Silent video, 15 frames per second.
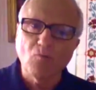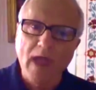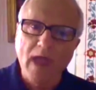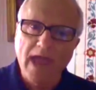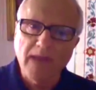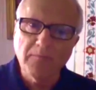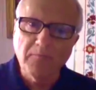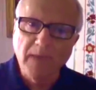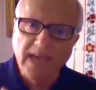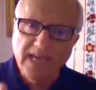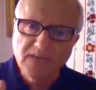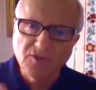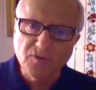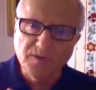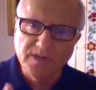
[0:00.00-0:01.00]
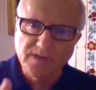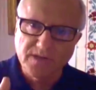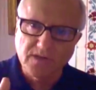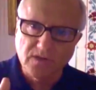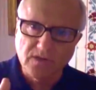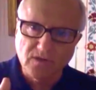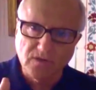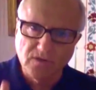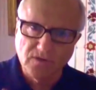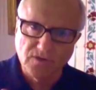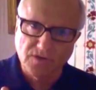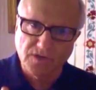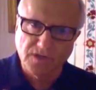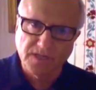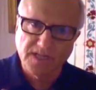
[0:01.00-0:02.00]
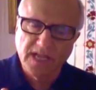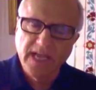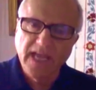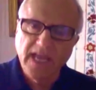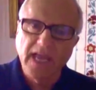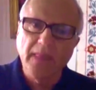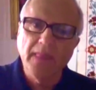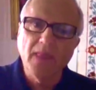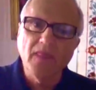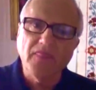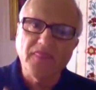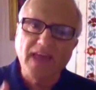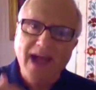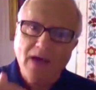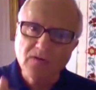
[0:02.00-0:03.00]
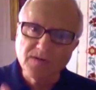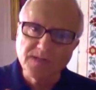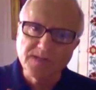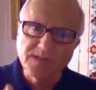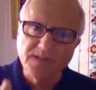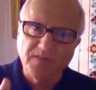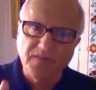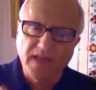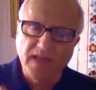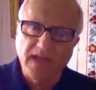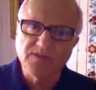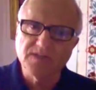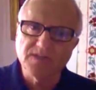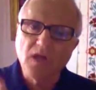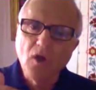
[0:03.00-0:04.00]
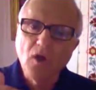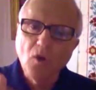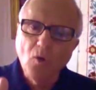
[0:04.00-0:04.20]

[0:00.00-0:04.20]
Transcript: ran major institutions in the thousands and thousands,